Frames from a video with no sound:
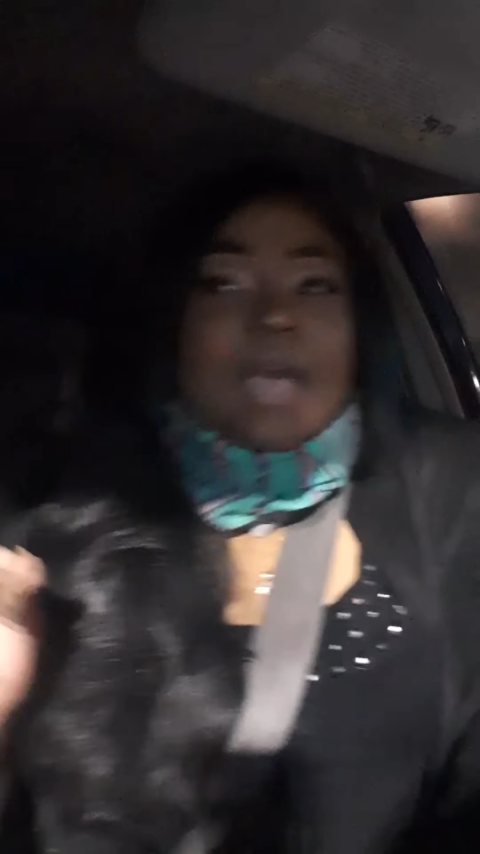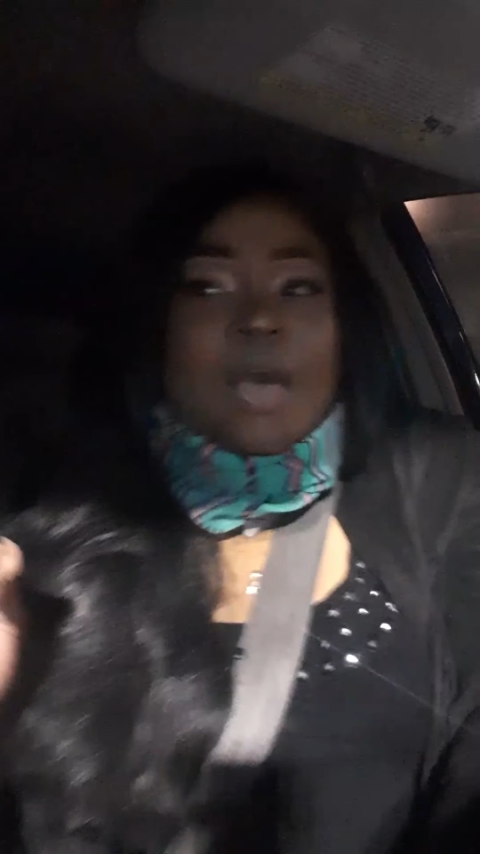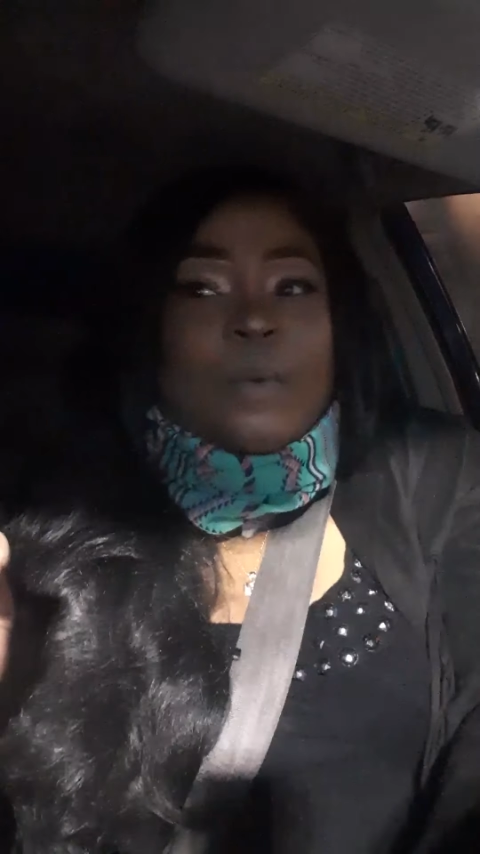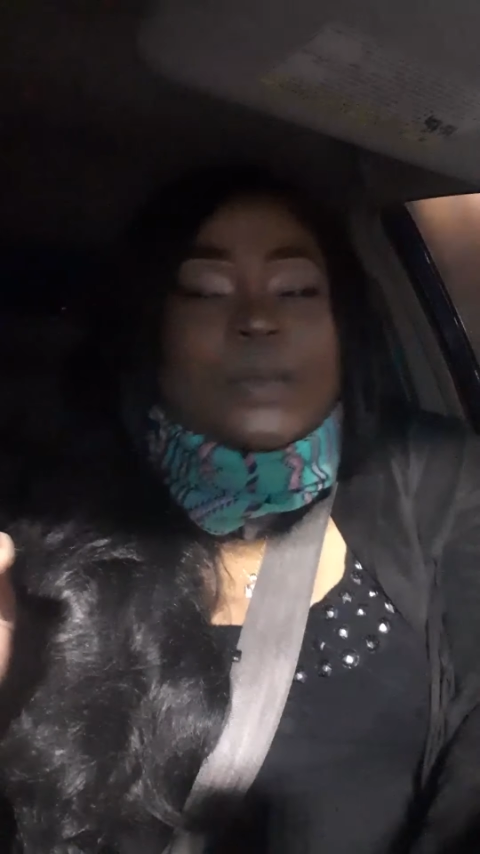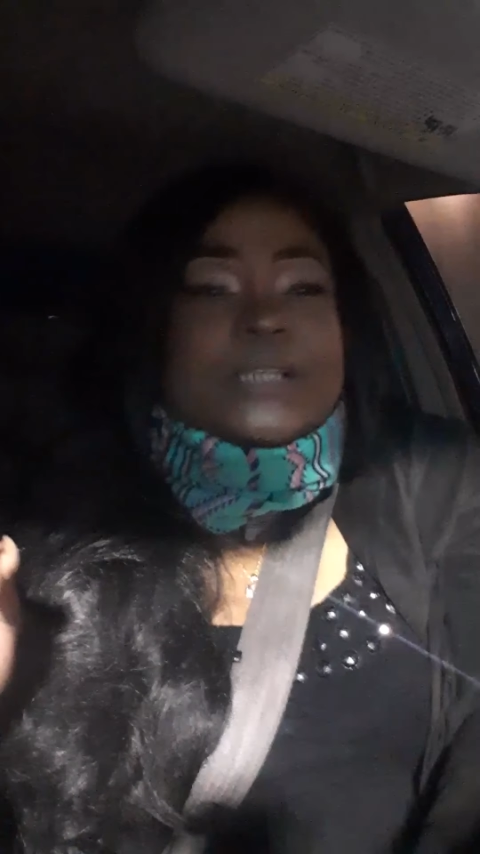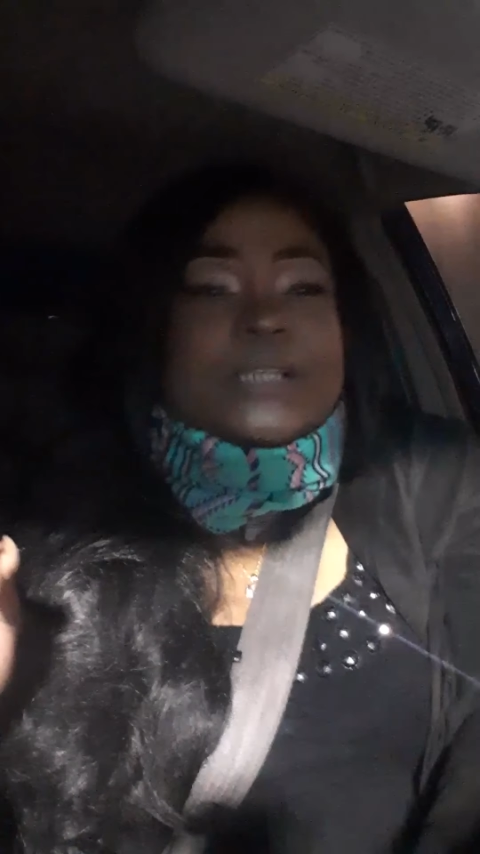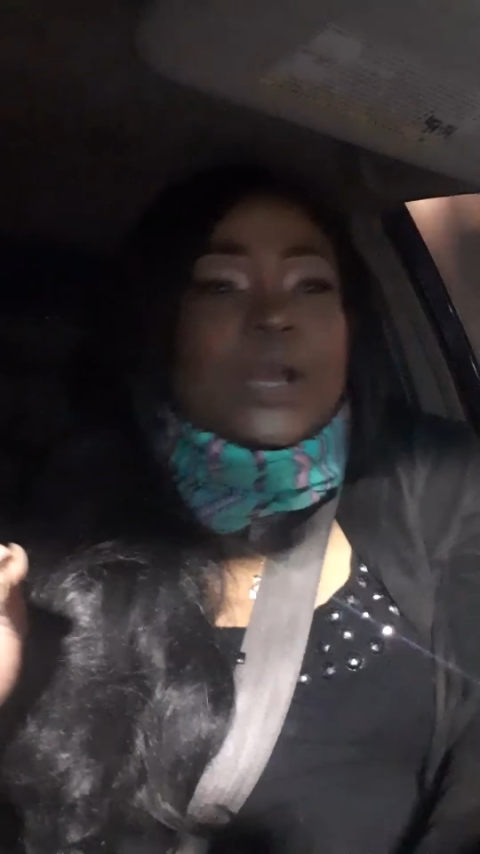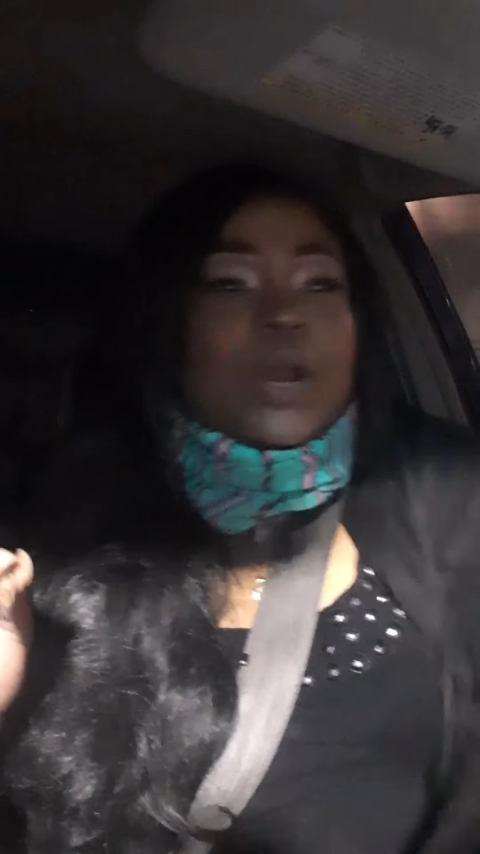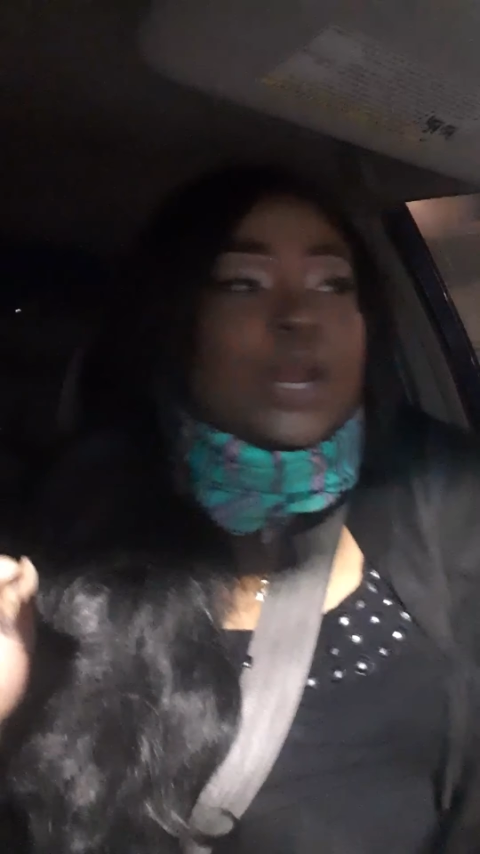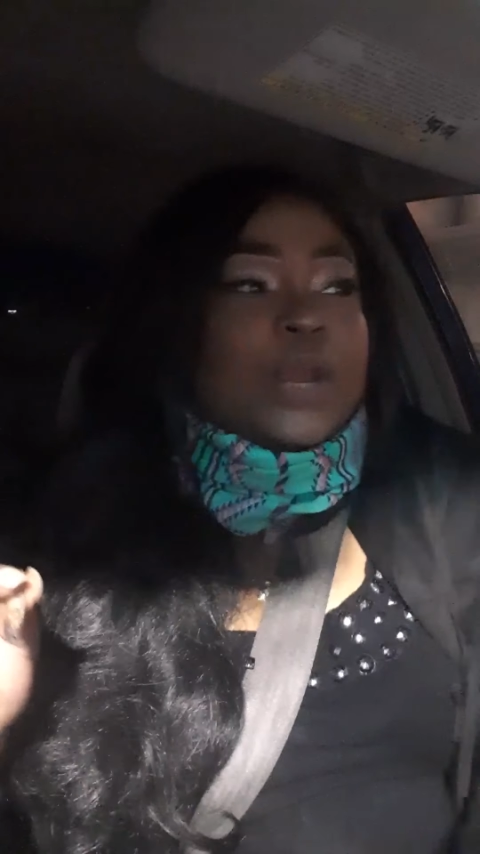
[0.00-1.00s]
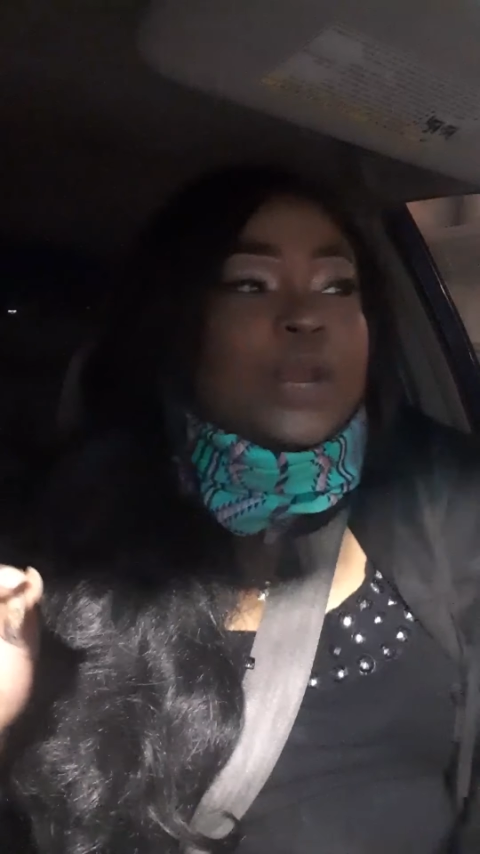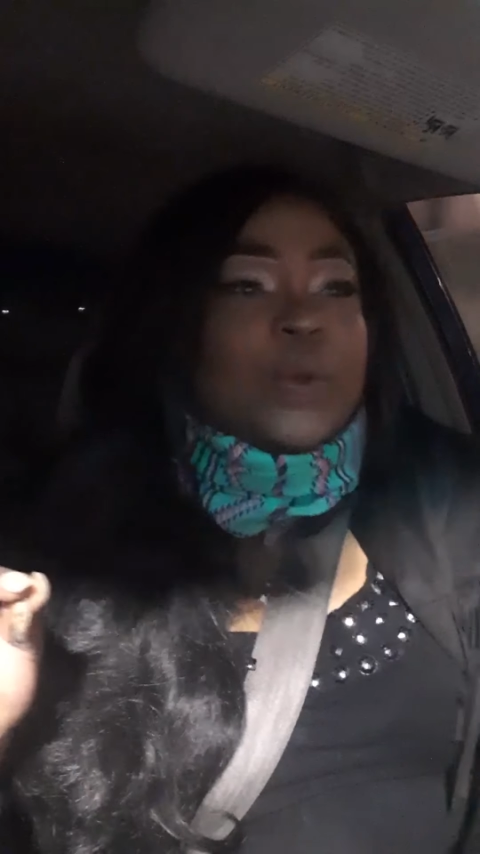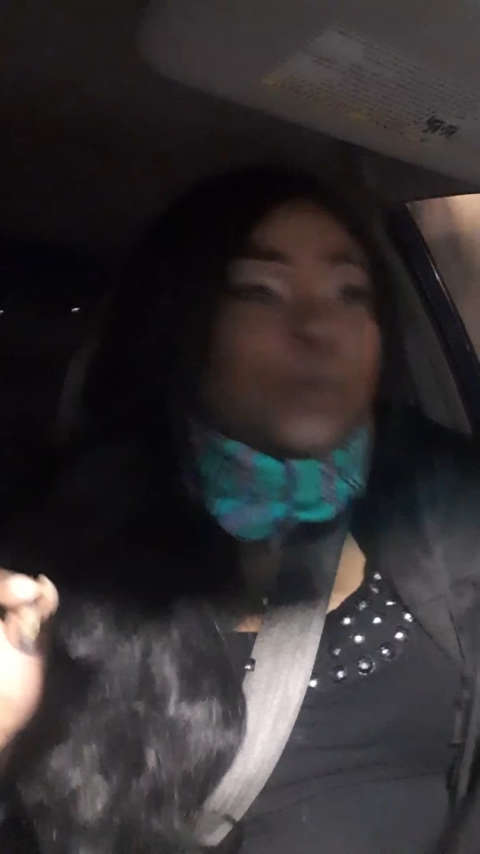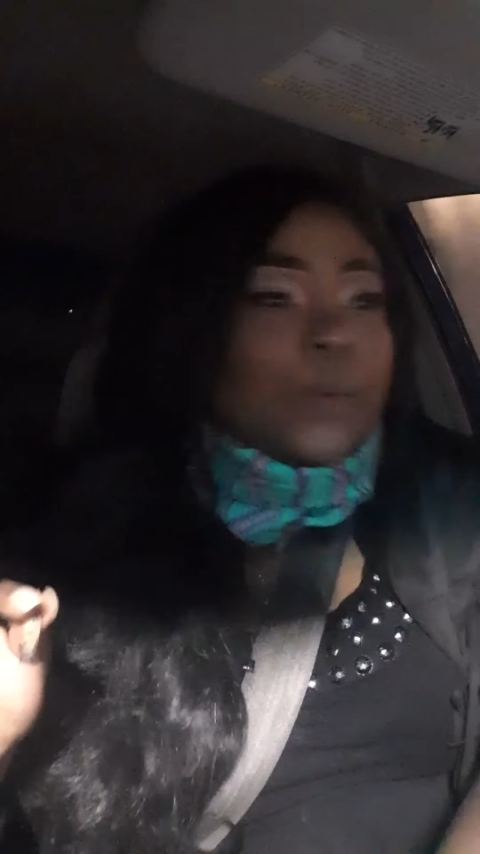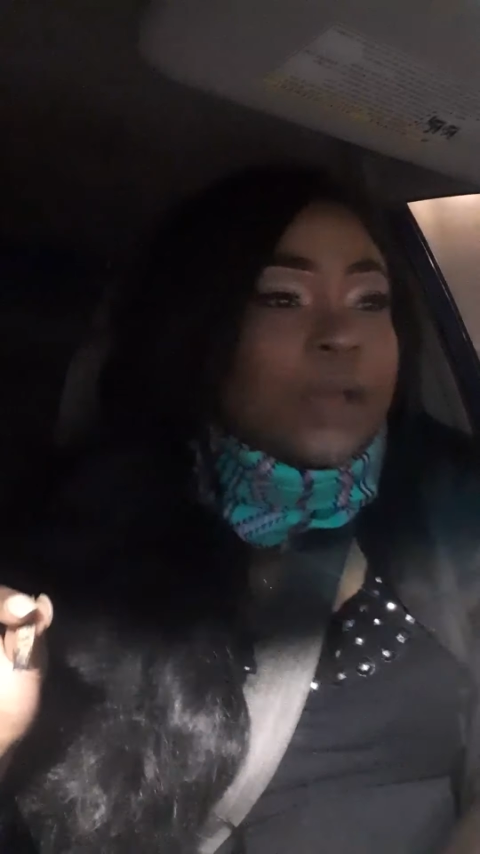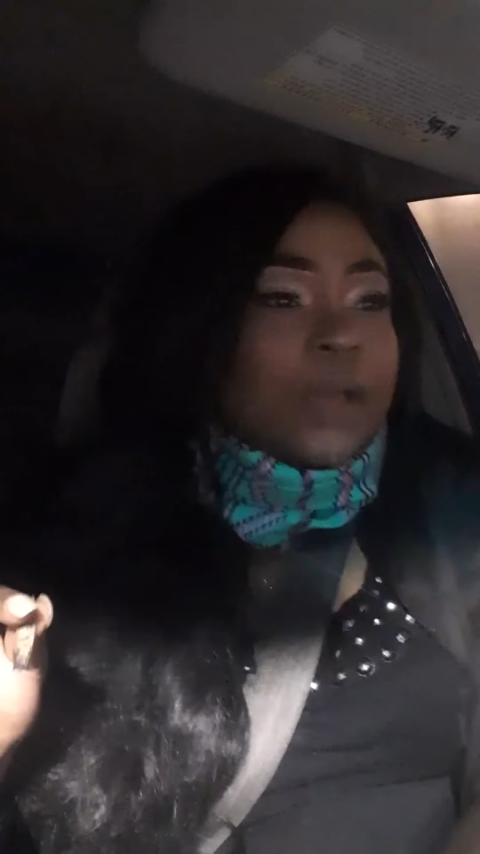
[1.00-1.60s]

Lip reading: what is it gonna do?